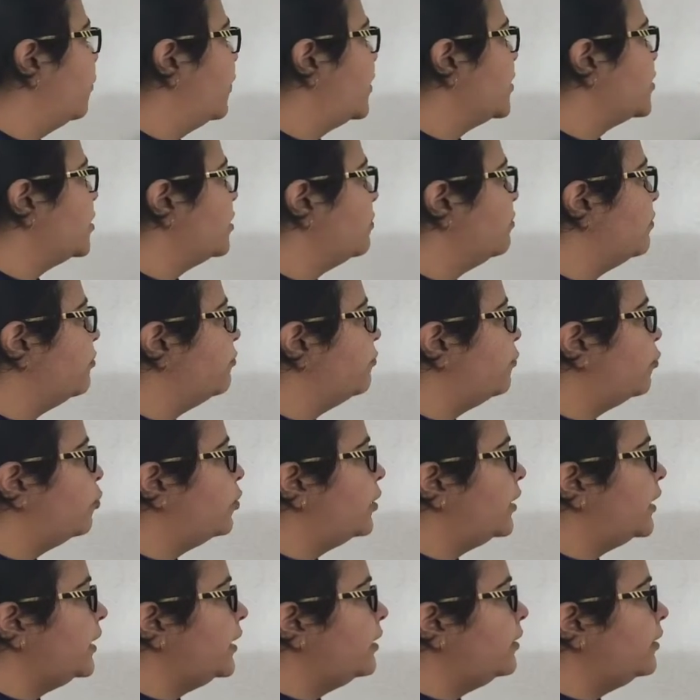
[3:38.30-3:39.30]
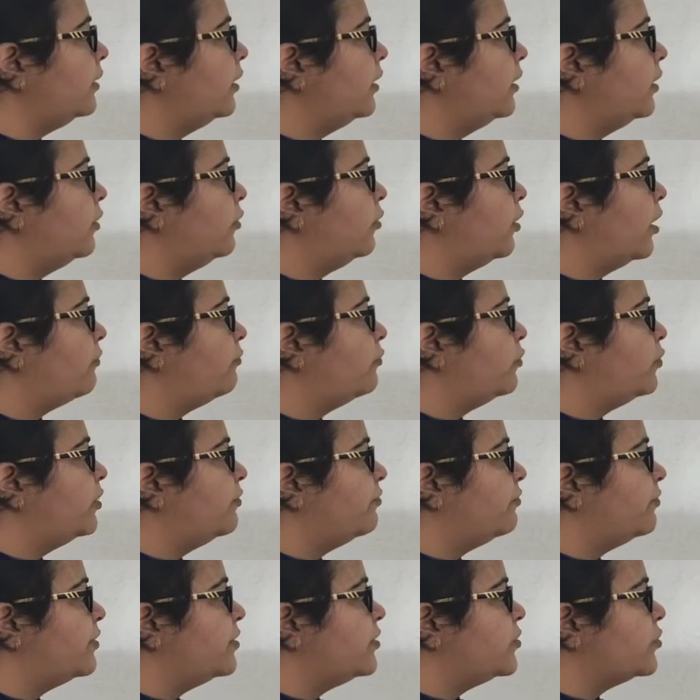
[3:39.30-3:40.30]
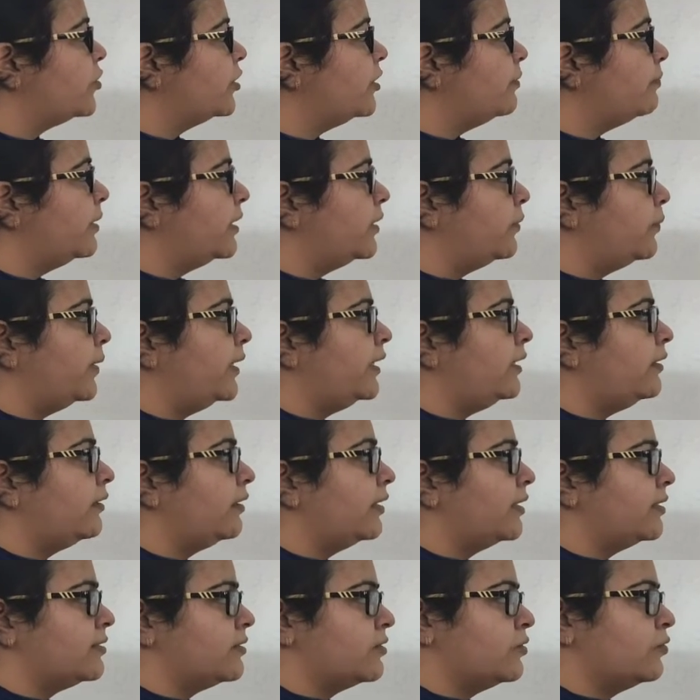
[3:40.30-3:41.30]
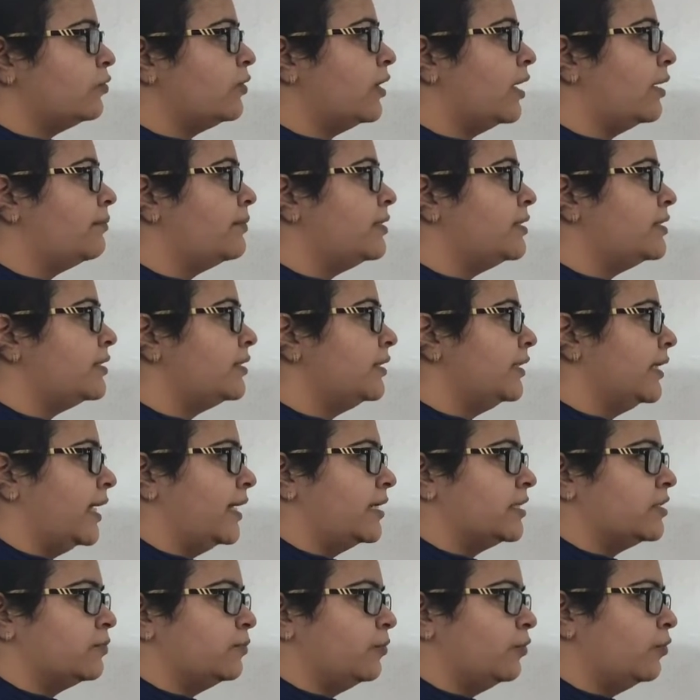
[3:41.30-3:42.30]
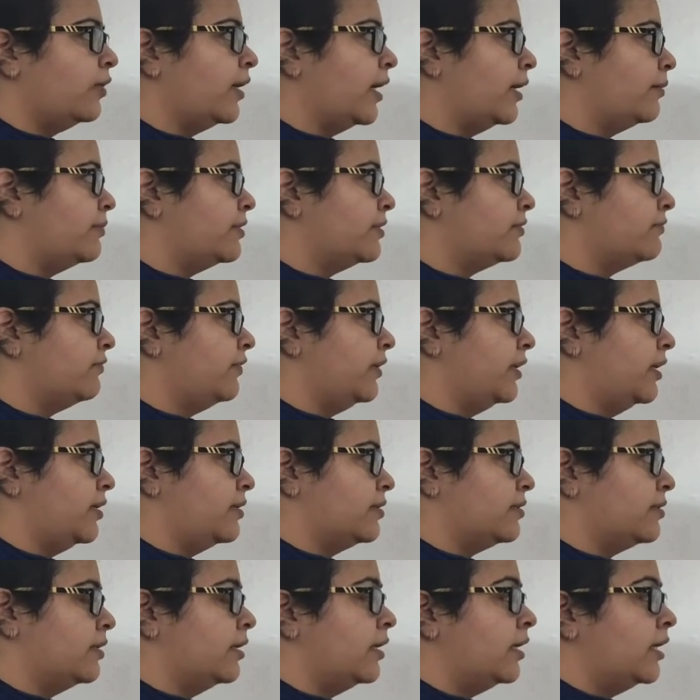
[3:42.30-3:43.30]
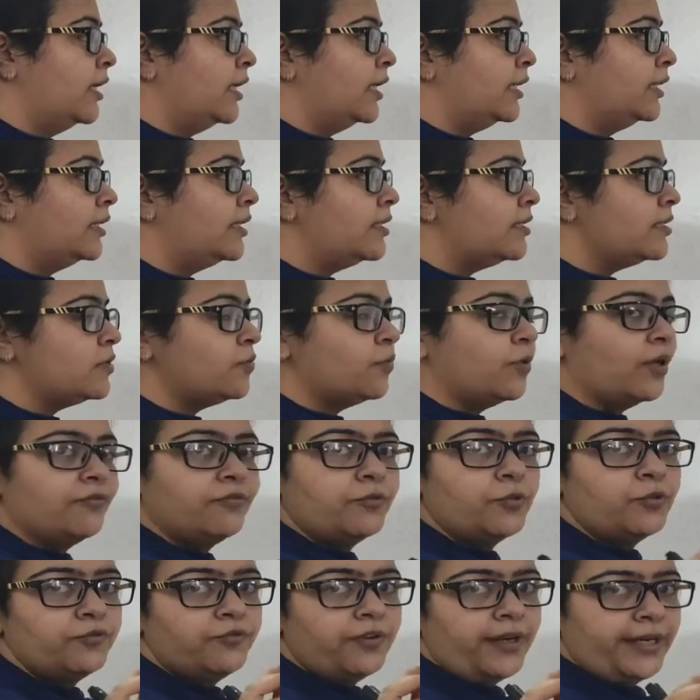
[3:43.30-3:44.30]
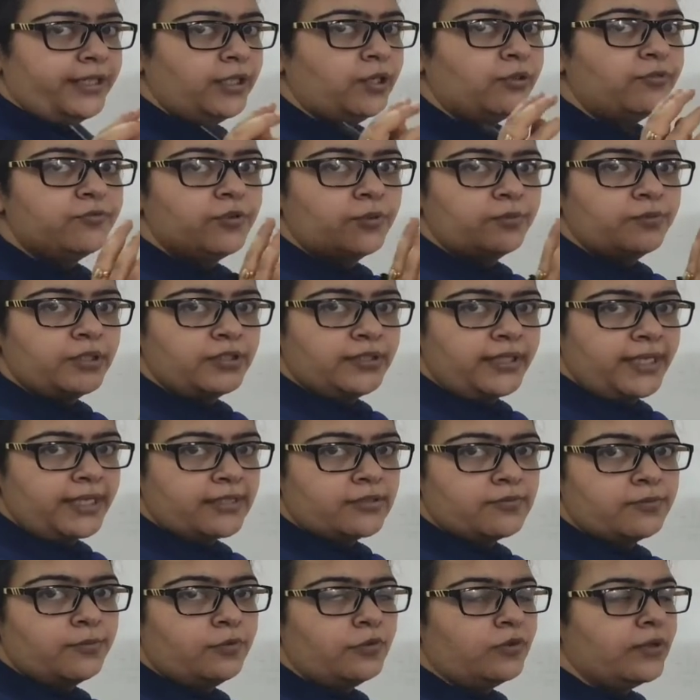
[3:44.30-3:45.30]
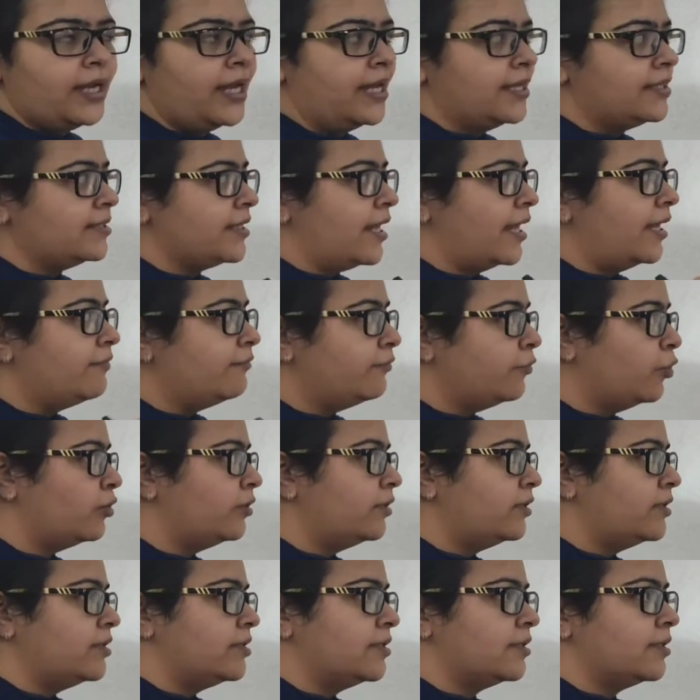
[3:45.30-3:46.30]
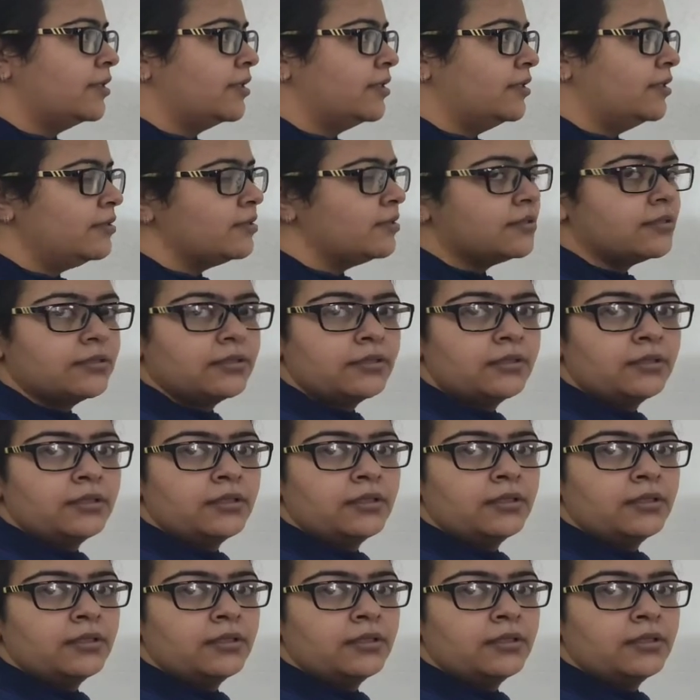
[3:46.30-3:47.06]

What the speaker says: Question number 14, you have to differentiate between cleistrogamous and chasmogamous flowers. This you have to find out from the textbook, as I have not discussed.